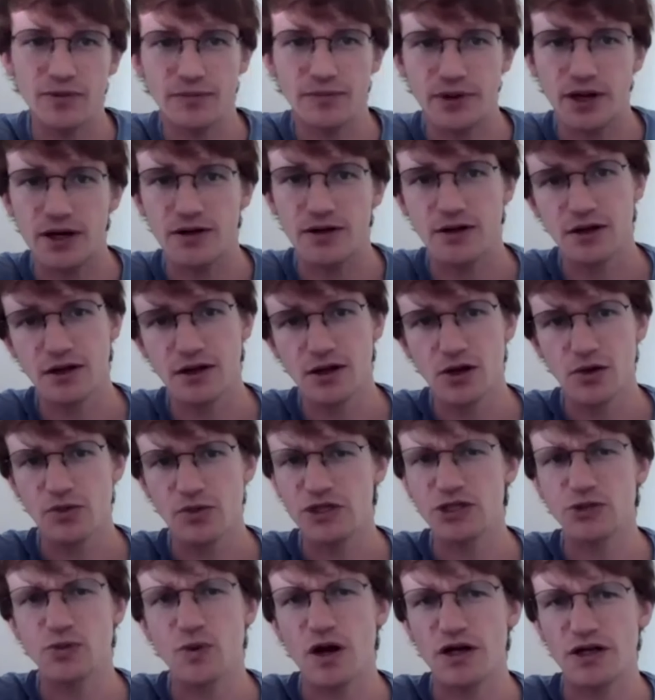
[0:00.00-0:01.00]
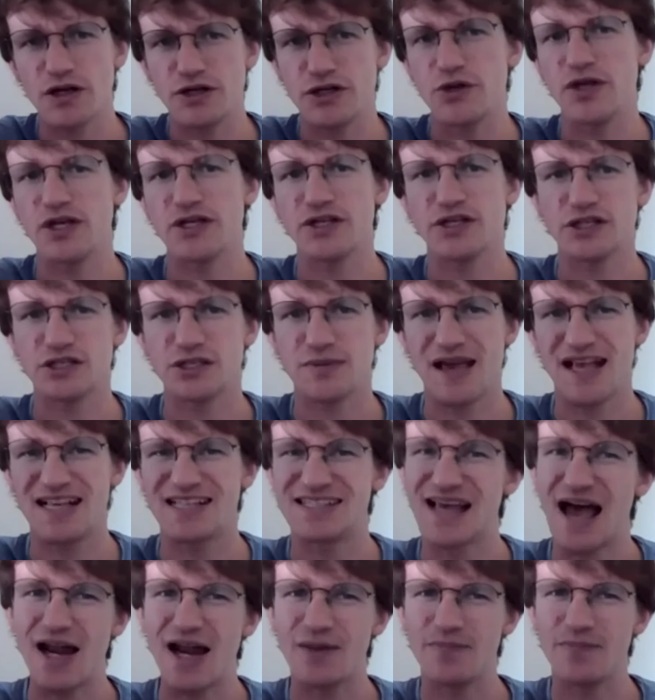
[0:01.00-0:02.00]
But we just wanted to do this just to make
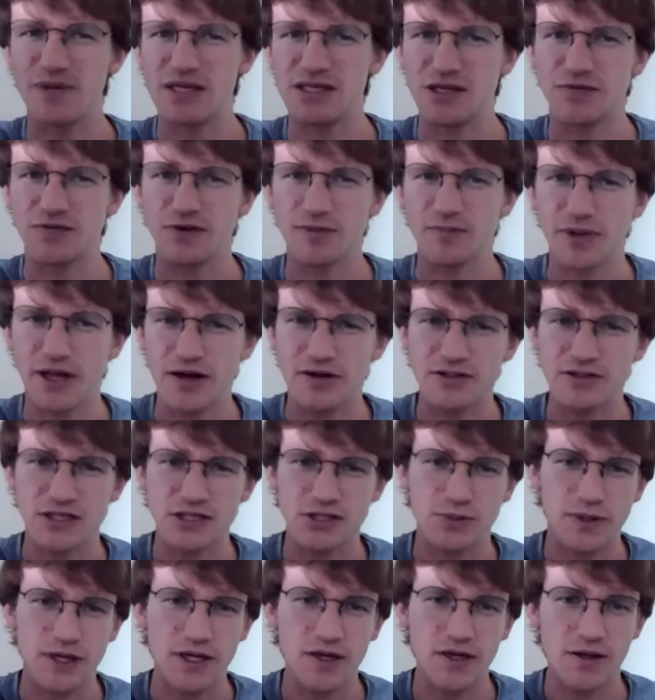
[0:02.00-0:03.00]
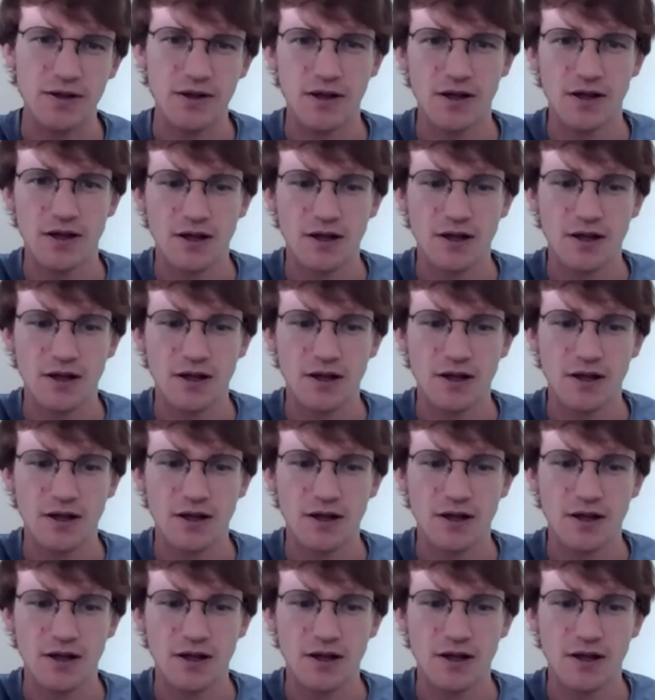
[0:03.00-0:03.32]
sign up easy for players each week. Oh,